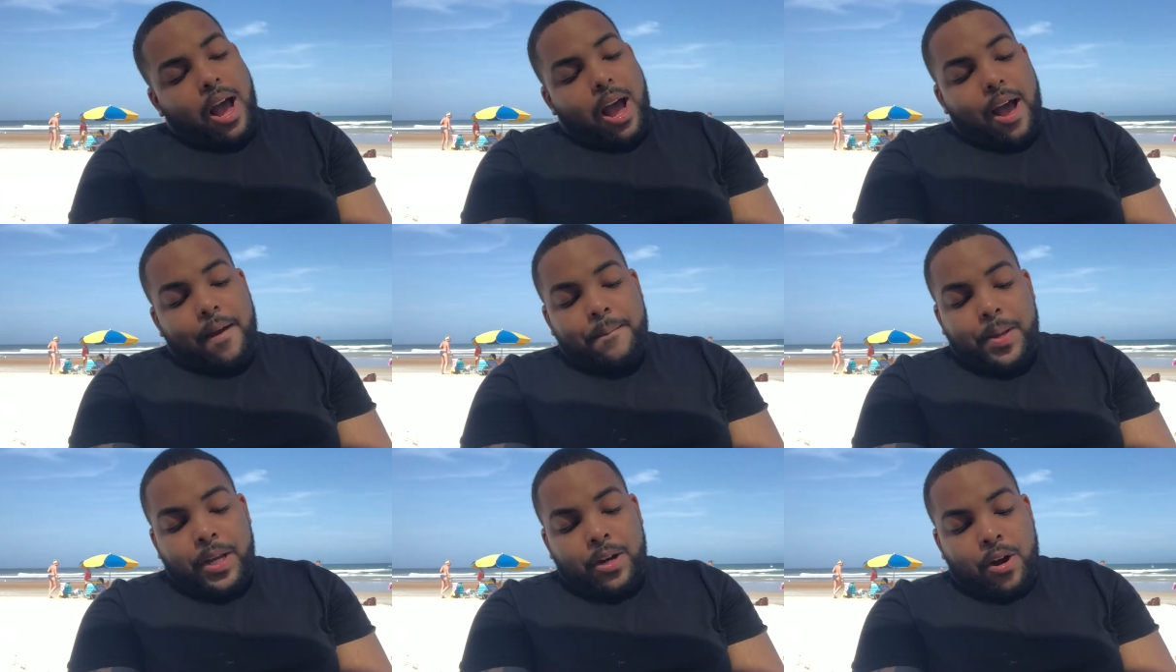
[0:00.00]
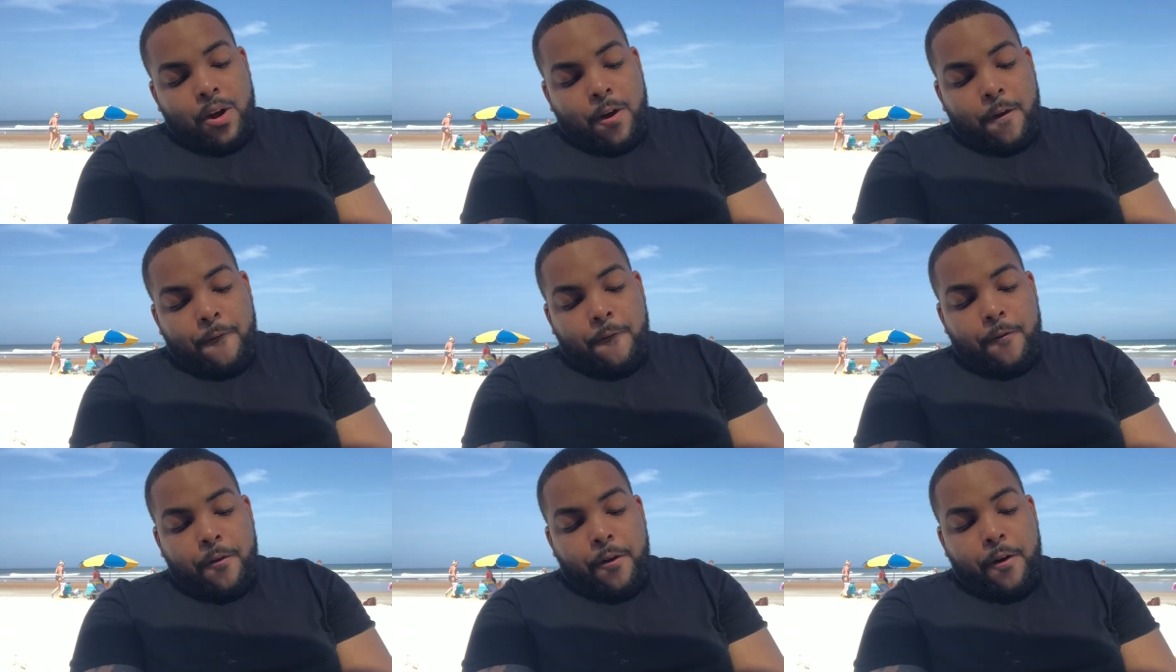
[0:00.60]
I've been gone
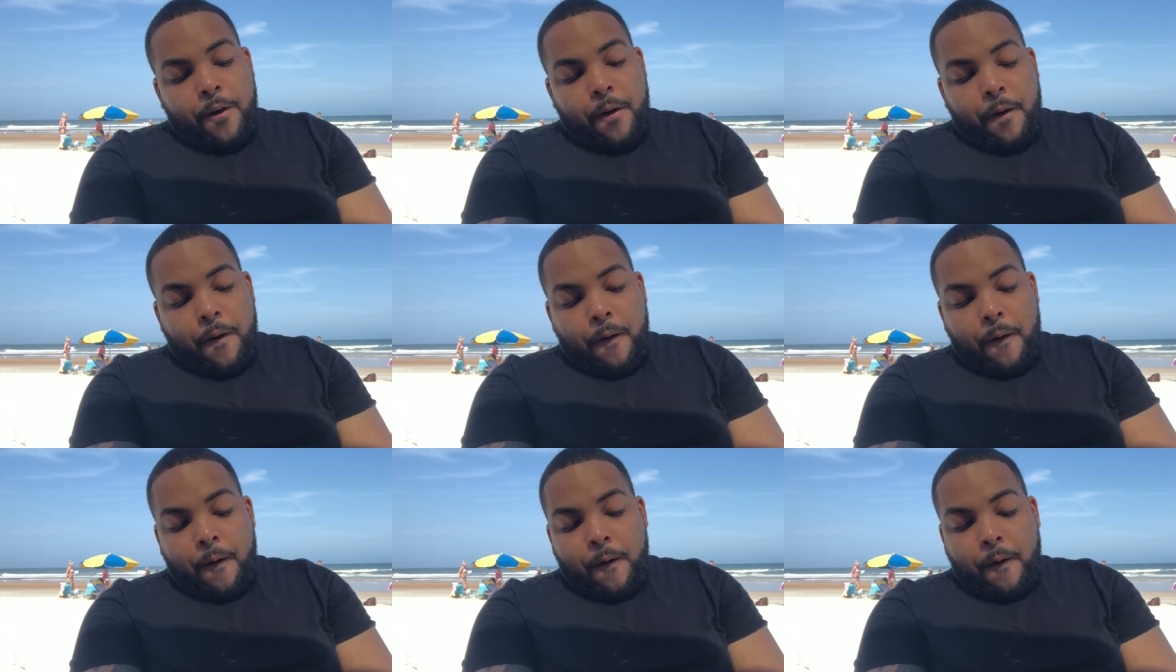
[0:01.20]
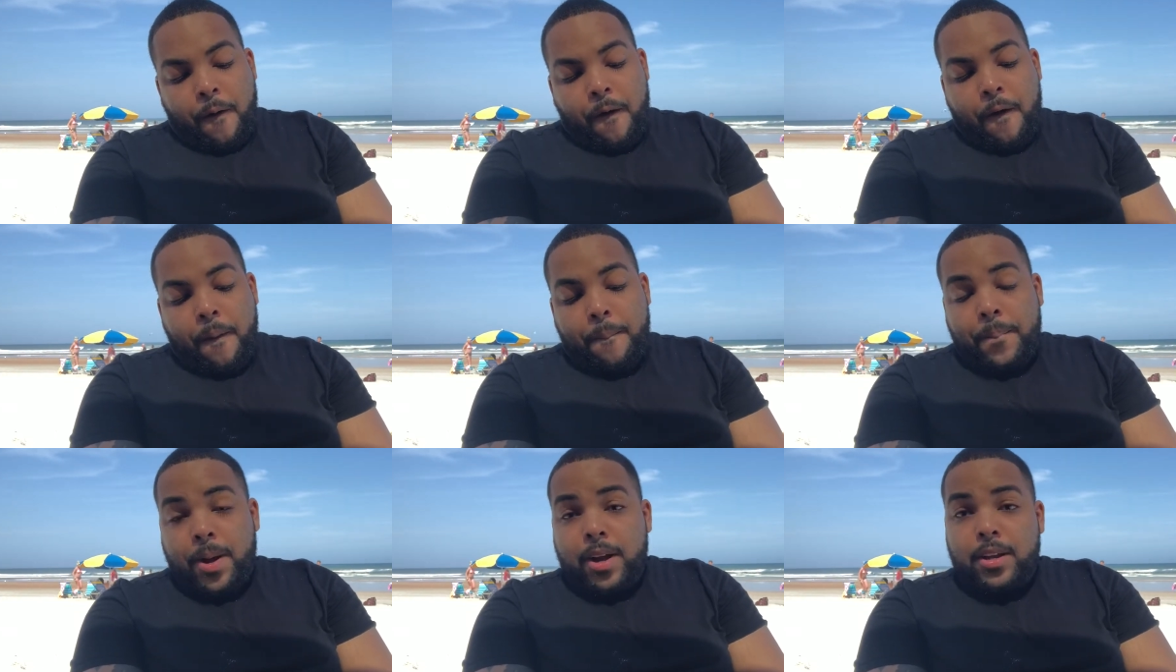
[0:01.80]
for
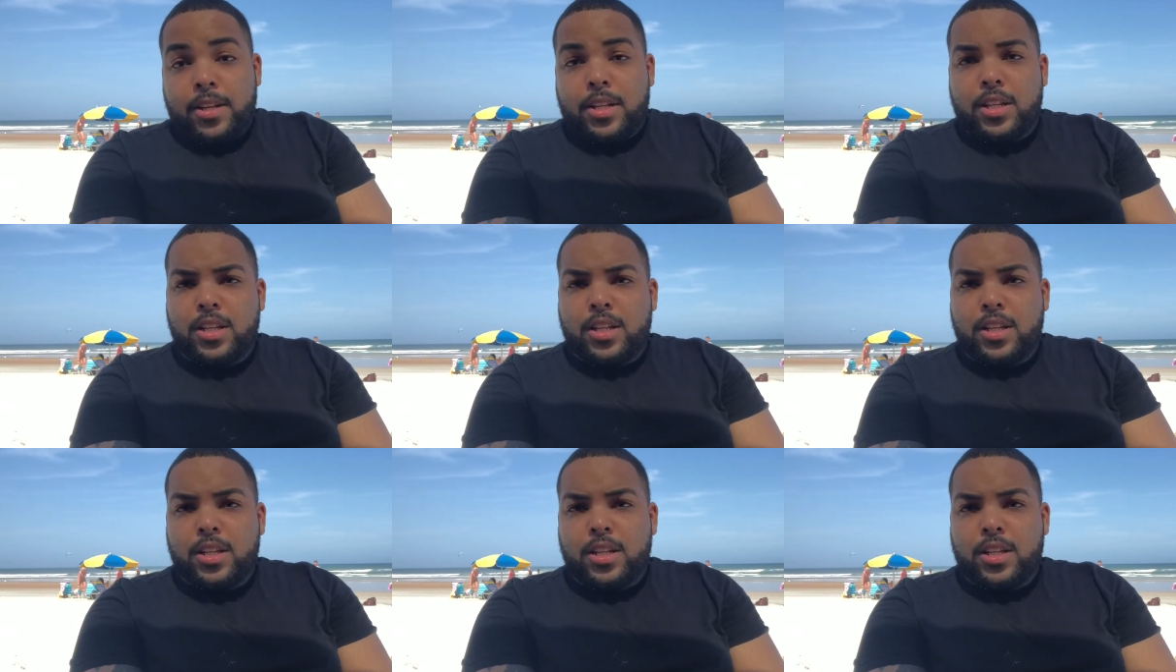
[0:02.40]
a month.